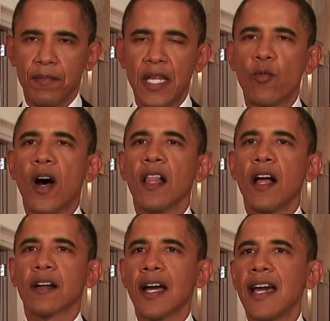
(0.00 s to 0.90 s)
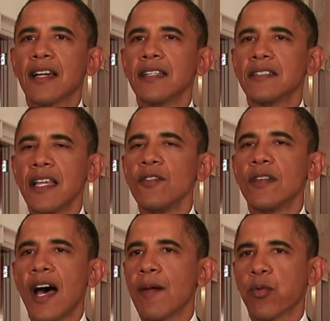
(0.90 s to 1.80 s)
Meanwhile, al-Queda continued
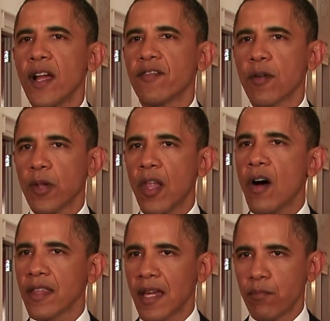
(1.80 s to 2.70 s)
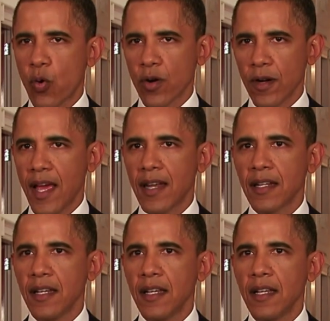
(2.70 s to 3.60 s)
to operate from along that border
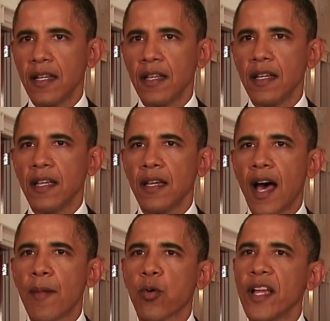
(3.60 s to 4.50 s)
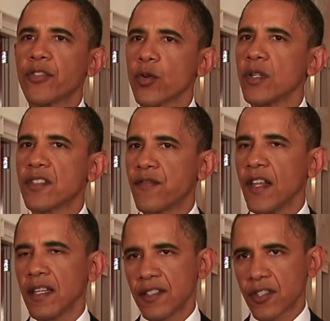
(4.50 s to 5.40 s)
and operate through its
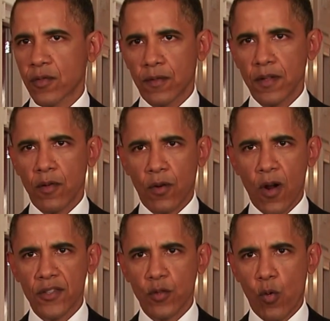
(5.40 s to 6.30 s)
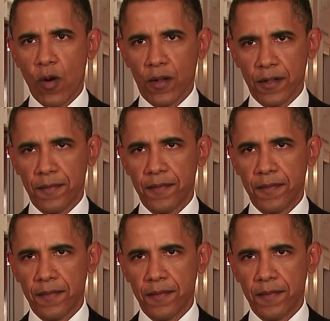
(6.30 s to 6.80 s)
affiliates across the world.